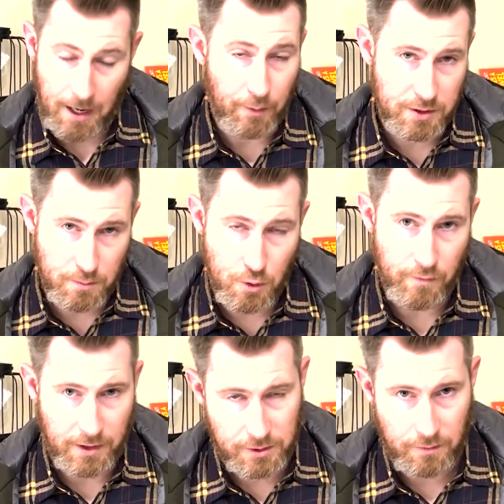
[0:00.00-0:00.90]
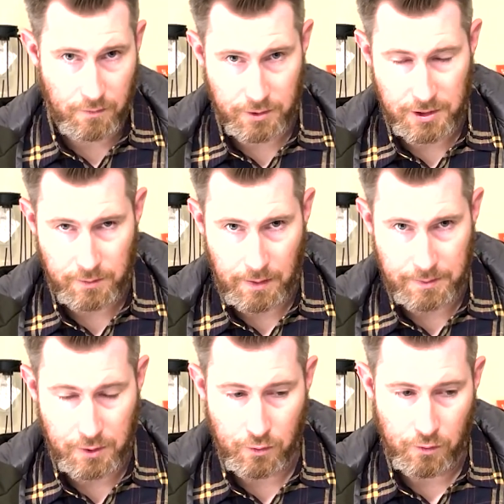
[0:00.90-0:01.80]
I wasn't moving, so of course that's why I was
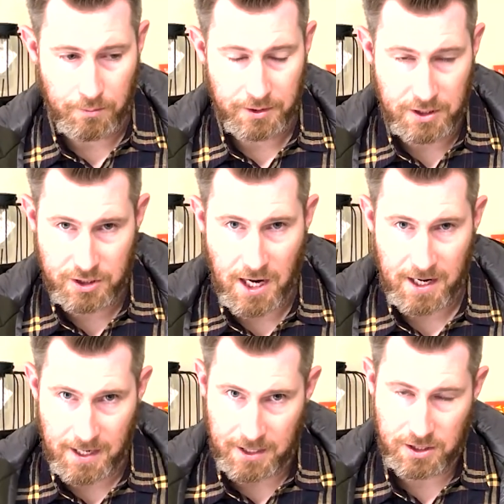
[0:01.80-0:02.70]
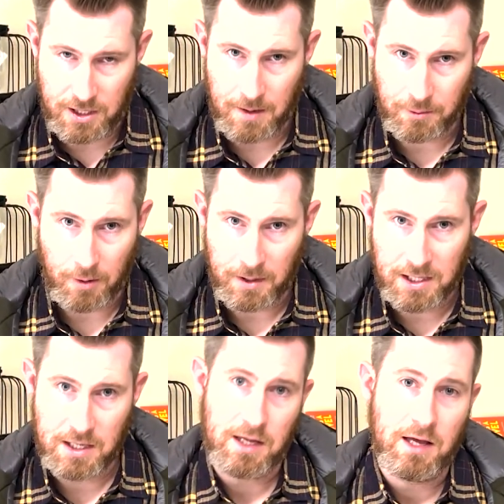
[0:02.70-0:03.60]
cold. But this jacket actually kept all my
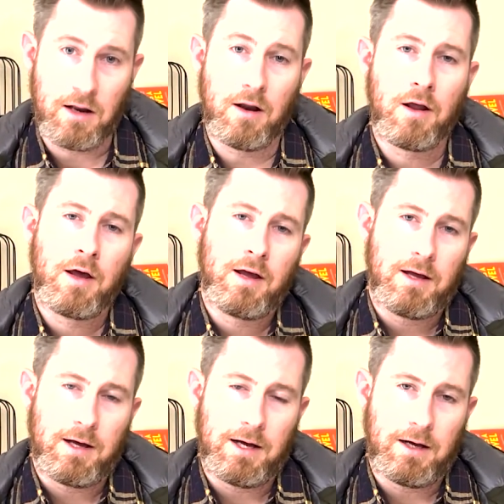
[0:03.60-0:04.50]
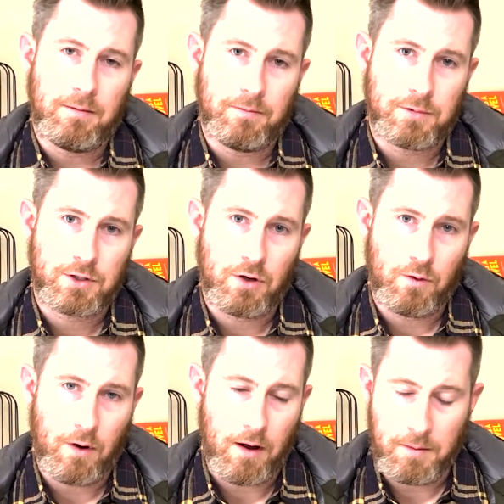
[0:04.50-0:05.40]
heat in.
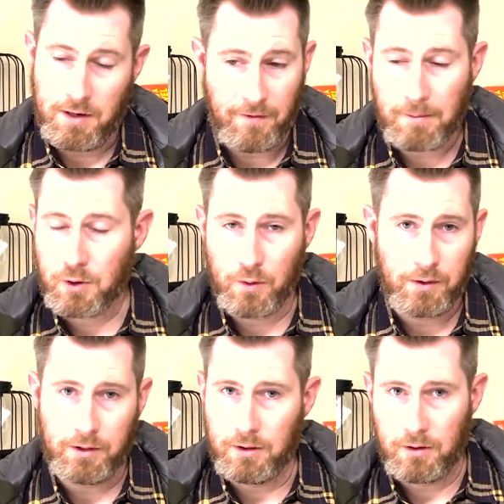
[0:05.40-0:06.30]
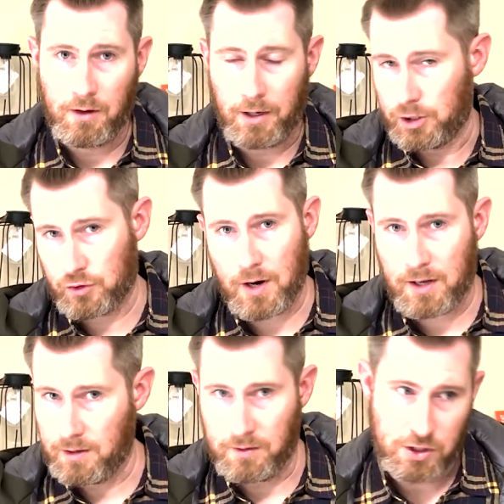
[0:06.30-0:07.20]
So, I mean, if I'm going on a trek
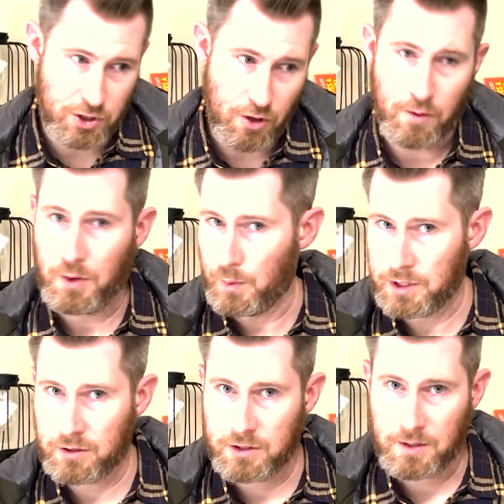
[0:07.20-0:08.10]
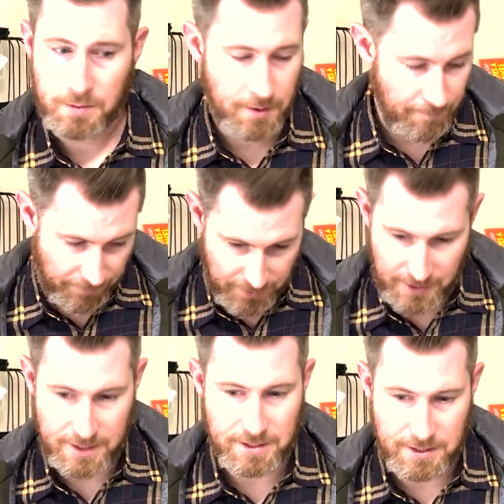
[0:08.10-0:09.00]
in the snow in the winter or something,
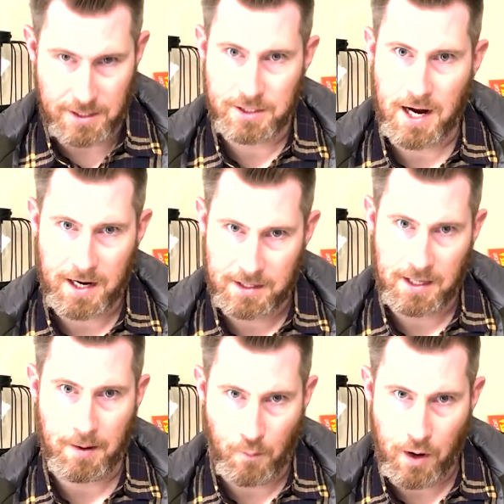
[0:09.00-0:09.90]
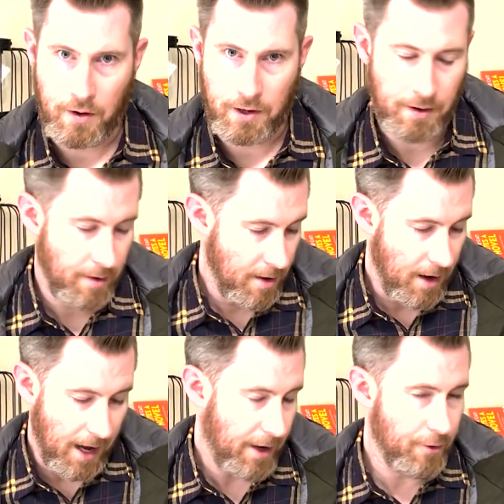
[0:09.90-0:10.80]
this is the jacket that I'm wearing.
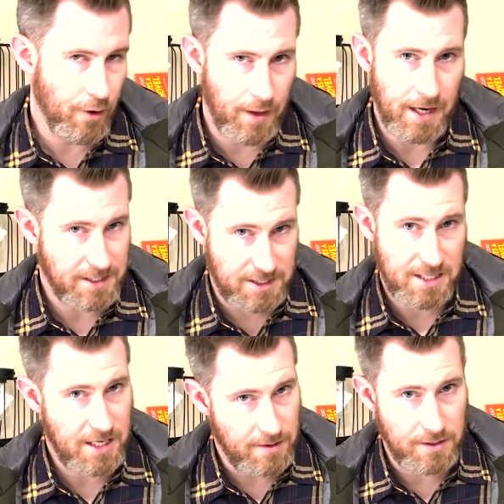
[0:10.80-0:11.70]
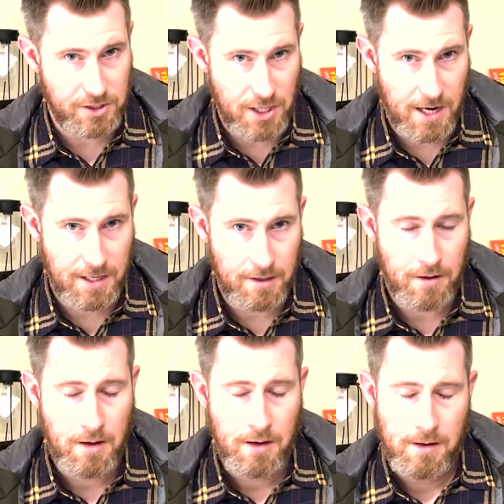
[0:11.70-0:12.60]
I don't know that I'd ski in this jacket,
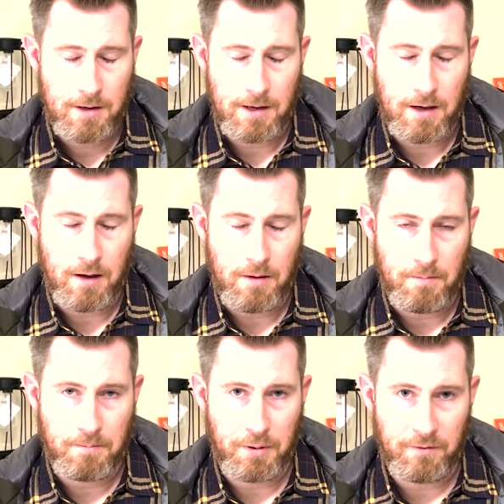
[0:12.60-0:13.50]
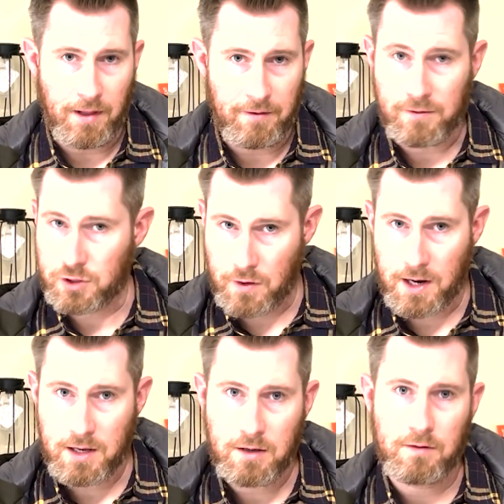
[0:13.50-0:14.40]
but like for
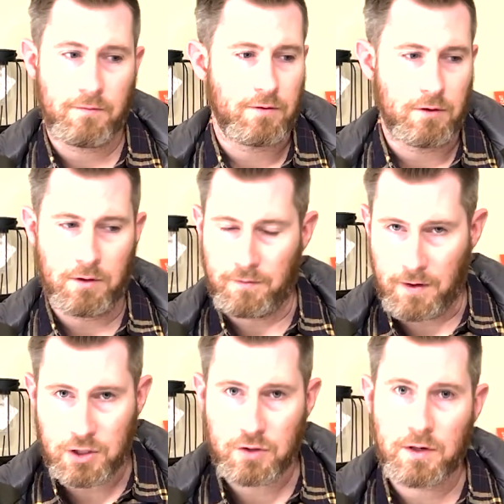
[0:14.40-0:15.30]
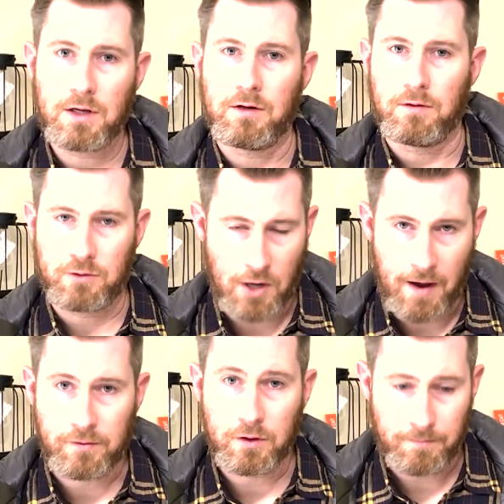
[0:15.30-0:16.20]
trekking and for adventuring and
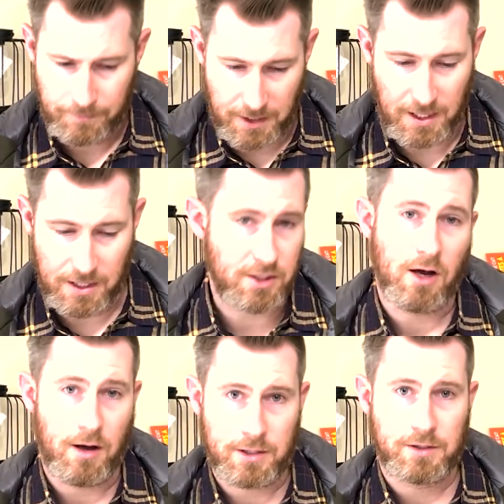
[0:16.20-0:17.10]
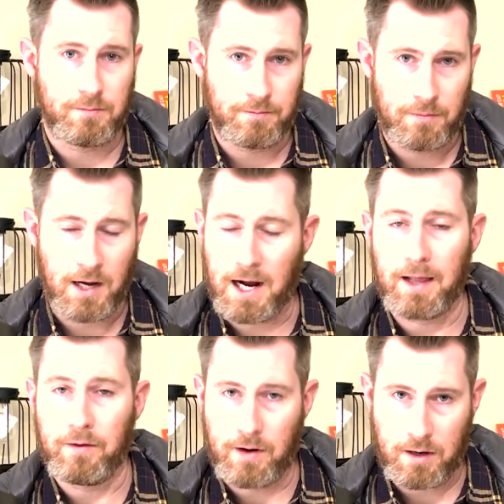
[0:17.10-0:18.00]
travel, it's awesome.
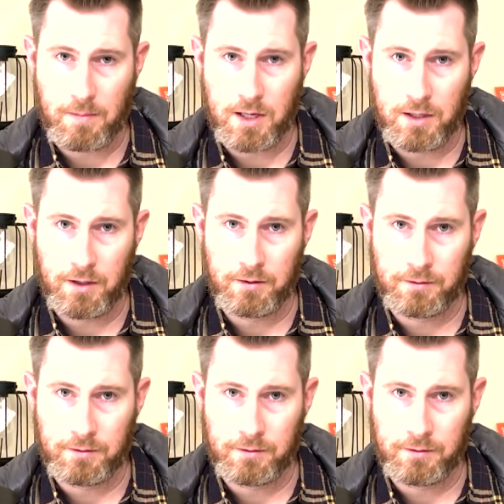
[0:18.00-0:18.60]
Highly recommend it.